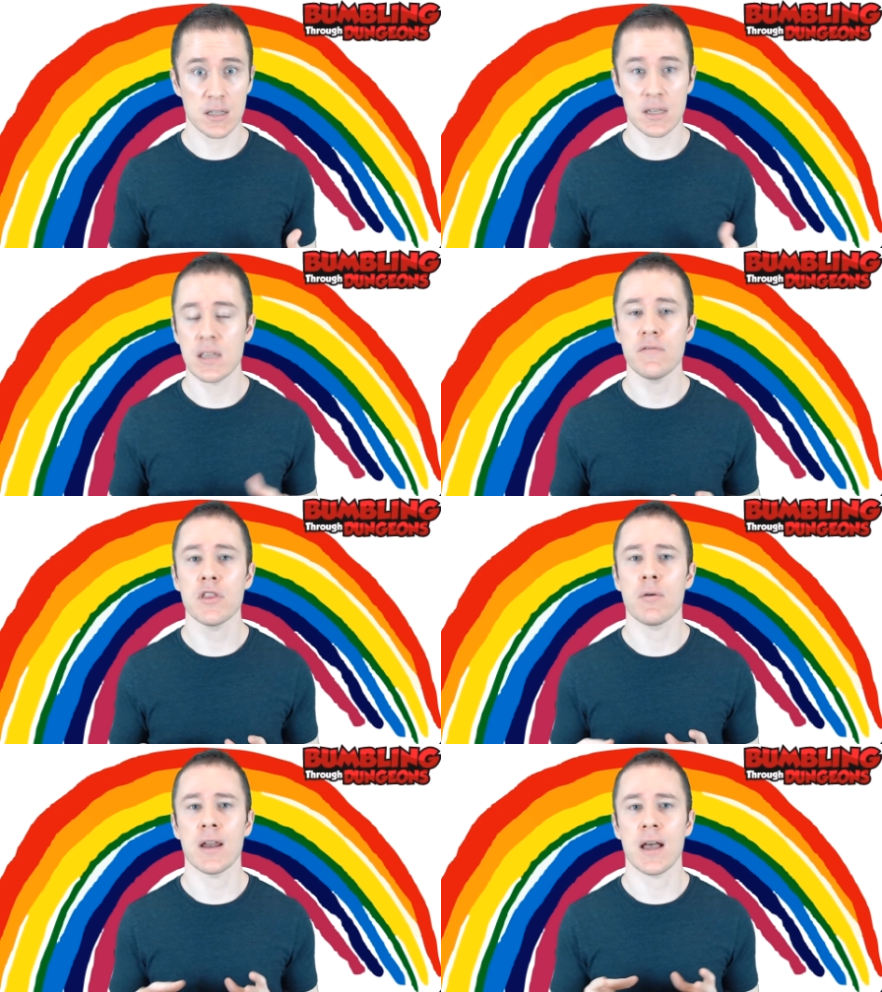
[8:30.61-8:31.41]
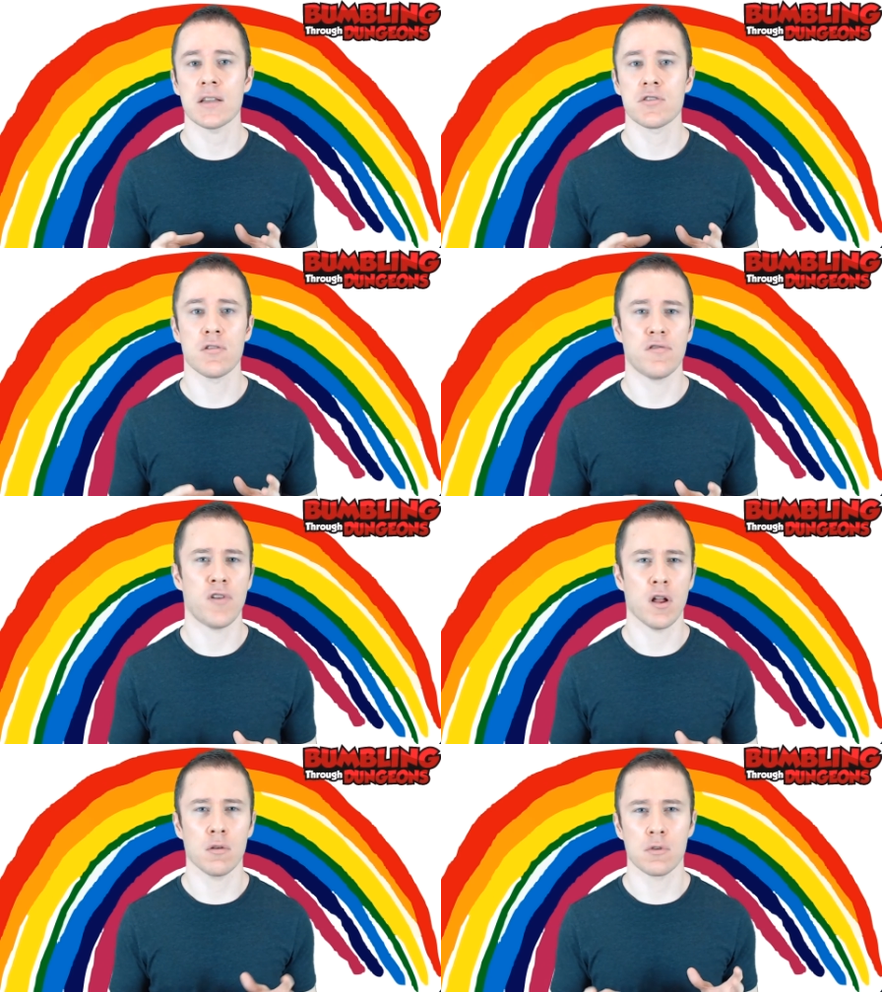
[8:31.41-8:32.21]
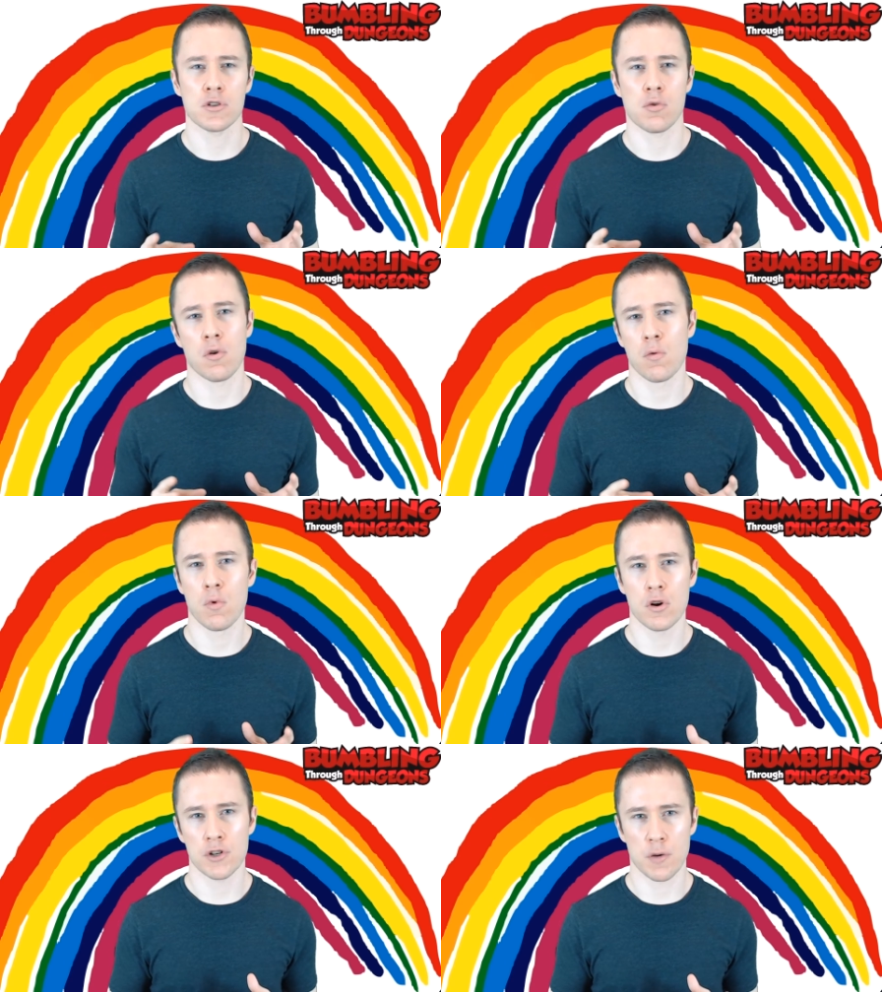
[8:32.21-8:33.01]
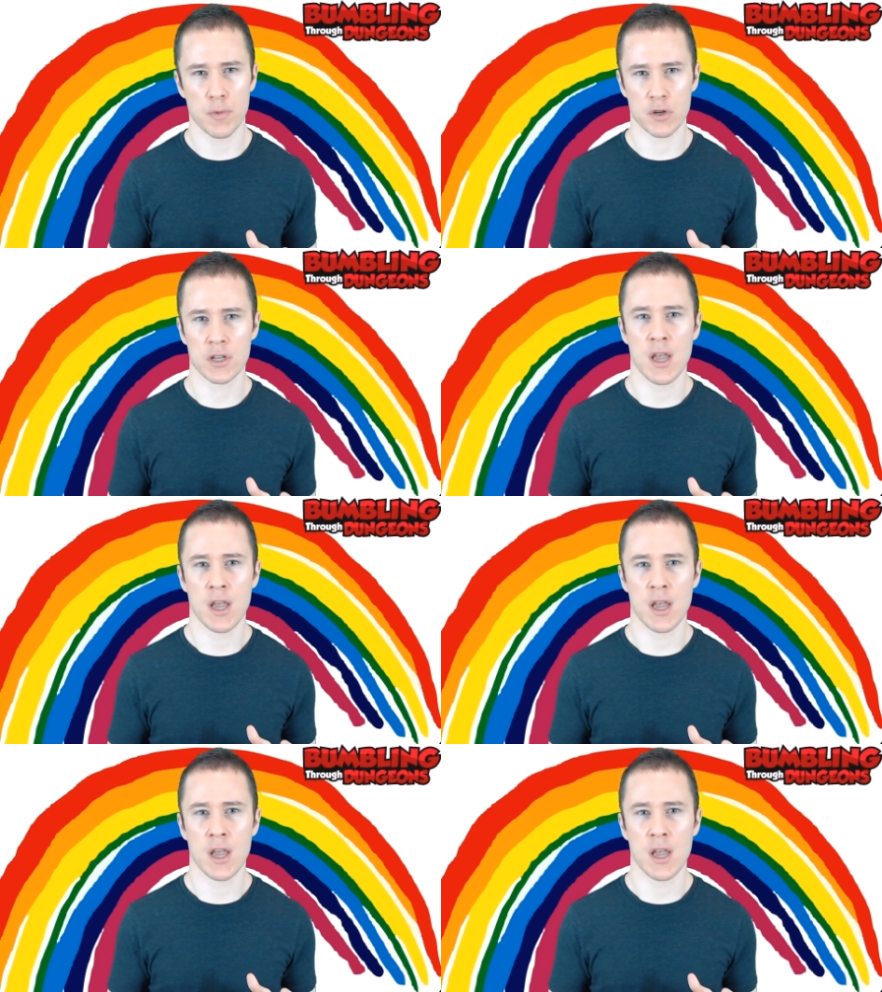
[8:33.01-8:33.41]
even though it has no followers or worshippers?